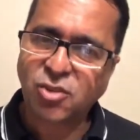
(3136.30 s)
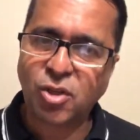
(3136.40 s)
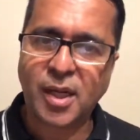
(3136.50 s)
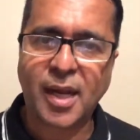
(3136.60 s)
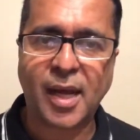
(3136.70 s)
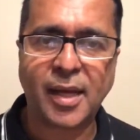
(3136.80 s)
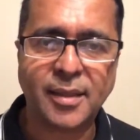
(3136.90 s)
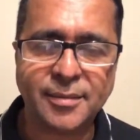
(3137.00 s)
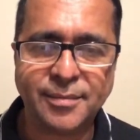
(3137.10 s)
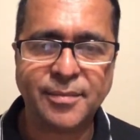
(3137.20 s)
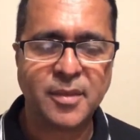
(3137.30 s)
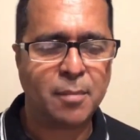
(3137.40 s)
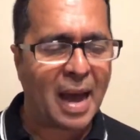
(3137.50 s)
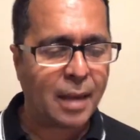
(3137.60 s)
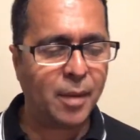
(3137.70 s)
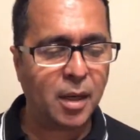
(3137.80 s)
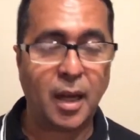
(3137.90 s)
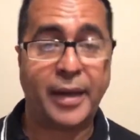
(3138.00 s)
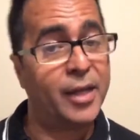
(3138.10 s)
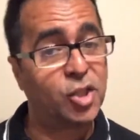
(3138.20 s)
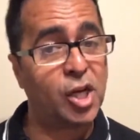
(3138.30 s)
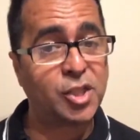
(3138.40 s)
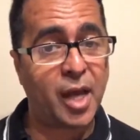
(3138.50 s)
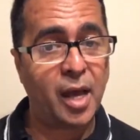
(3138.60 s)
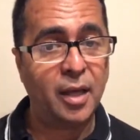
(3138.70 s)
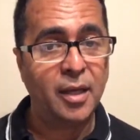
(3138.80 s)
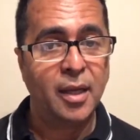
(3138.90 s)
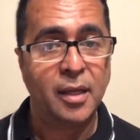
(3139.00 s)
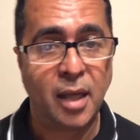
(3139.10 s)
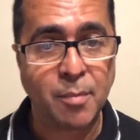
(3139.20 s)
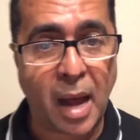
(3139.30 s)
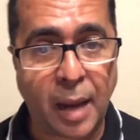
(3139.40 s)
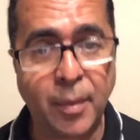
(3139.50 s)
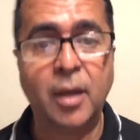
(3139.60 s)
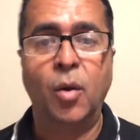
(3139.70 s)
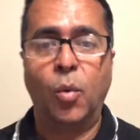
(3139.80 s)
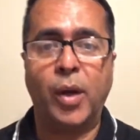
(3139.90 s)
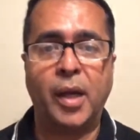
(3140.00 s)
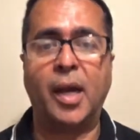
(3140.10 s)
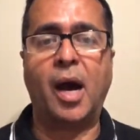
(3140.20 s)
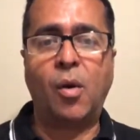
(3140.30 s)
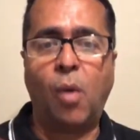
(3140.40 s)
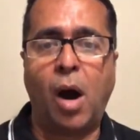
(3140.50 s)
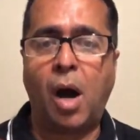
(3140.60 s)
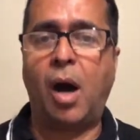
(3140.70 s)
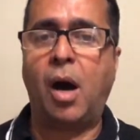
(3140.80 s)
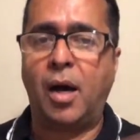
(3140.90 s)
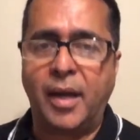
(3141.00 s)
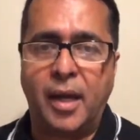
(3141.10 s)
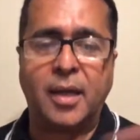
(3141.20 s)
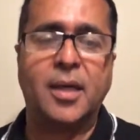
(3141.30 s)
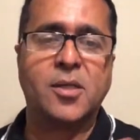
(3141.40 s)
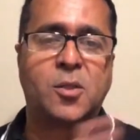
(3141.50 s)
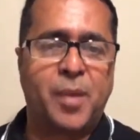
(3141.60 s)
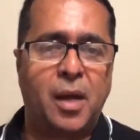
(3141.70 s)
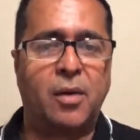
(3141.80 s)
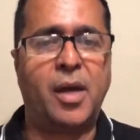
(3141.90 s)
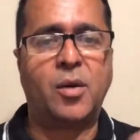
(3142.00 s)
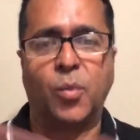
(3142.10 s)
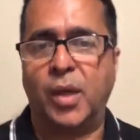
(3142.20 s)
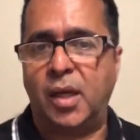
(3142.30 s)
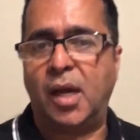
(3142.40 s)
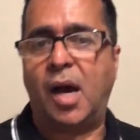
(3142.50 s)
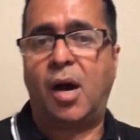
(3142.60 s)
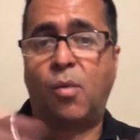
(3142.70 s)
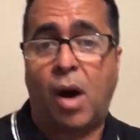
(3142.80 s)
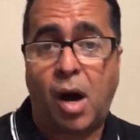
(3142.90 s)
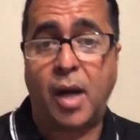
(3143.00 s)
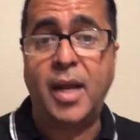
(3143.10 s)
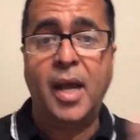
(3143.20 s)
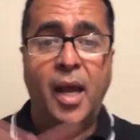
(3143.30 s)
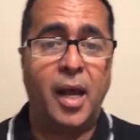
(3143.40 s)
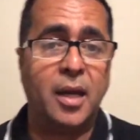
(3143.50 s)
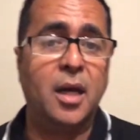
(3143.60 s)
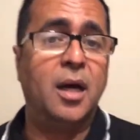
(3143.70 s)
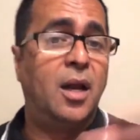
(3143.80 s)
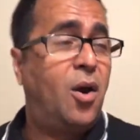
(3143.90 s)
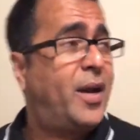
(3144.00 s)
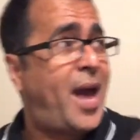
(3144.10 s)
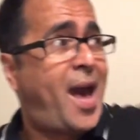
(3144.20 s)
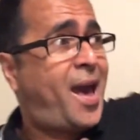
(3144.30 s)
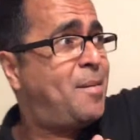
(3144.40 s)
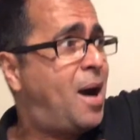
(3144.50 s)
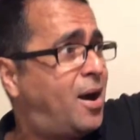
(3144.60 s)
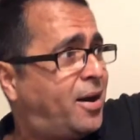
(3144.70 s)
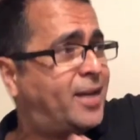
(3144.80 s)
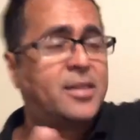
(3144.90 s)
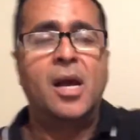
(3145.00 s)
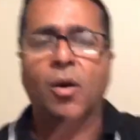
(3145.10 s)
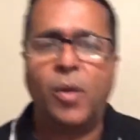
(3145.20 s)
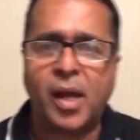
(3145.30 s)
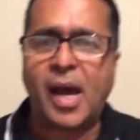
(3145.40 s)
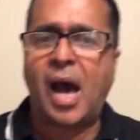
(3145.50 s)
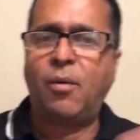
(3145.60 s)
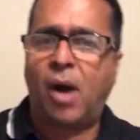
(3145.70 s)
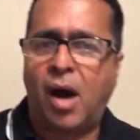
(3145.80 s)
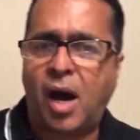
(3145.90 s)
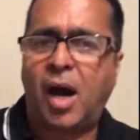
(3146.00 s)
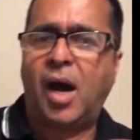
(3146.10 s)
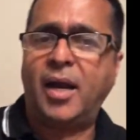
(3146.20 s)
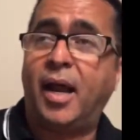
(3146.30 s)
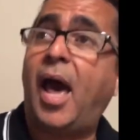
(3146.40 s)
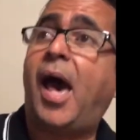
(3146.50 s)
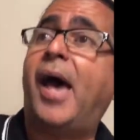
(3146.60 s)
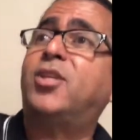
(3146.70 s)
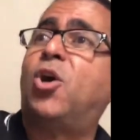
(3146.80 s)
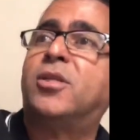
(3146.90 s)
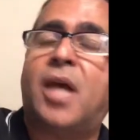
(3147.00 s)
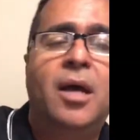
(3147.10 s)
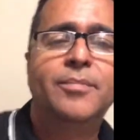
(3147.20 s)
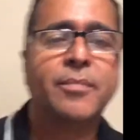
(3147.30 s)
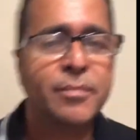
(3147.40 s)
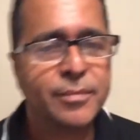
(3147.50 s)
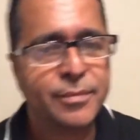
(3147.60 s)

That's Trinidad. The Bible, and in church, in Bible, we are one in the Spirit, we are one in the Lord. Hey, Margaret, we are one. Hey, Joseph.